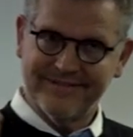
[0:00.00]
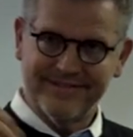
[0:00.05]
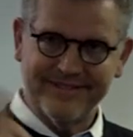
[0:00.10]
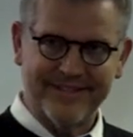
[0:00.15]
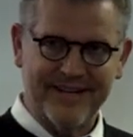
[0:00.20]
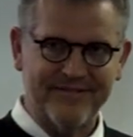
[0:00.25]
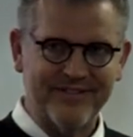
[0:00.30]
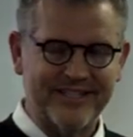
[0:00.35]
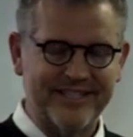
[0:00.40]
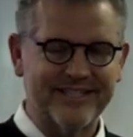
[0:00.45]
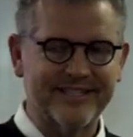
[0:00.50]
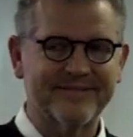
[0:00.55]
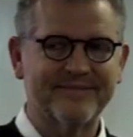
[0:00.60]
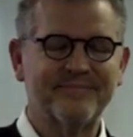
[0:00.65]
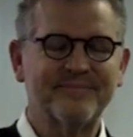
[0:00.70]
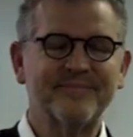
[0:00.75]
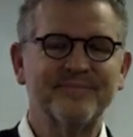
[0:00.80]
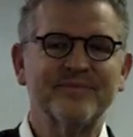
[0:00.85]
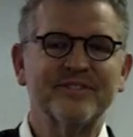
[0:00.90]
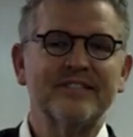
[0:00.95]
is everything
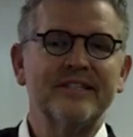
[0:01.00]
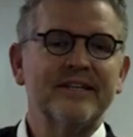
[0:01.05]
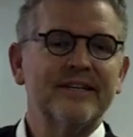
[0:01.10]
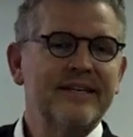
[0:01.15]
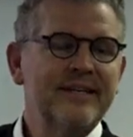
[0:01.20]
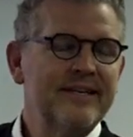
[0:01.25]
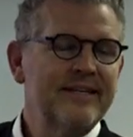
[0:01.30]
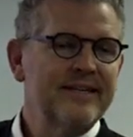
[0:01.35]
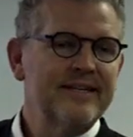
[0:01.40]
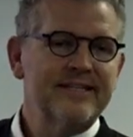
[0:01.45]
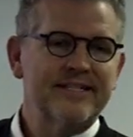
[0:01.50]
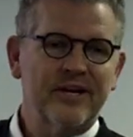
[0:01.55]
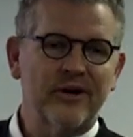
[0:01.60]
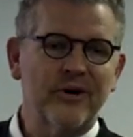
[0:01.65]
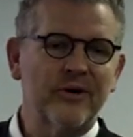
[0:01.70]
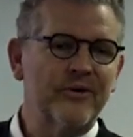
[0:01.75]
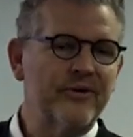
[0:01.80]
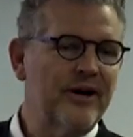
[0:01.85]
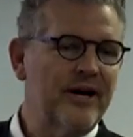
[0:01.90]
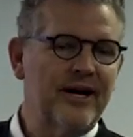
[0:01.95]

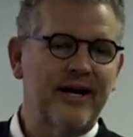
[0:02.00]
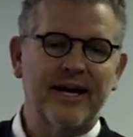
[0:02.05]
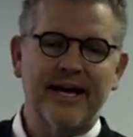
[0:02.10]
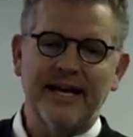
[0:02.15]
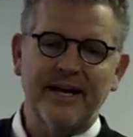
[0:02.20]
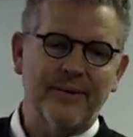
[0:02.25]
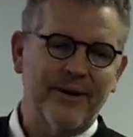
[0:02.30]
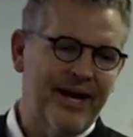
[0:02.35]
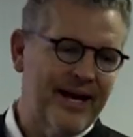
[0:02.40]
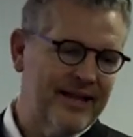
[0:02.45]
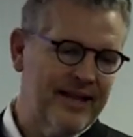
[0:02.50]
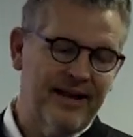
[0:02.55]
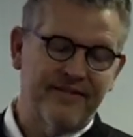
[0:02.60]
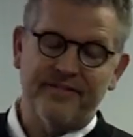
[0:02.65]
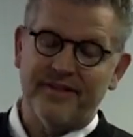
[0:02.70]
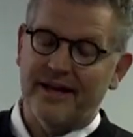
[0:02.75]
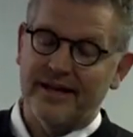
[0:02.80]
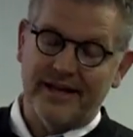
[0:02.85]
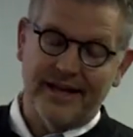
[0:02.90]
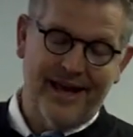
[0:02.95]
so uh, anyway, I left
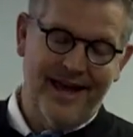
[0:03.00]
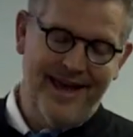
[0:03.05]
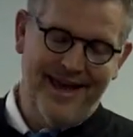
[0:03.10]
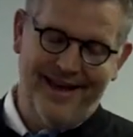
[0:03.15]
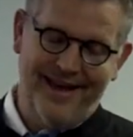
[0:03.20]
that guy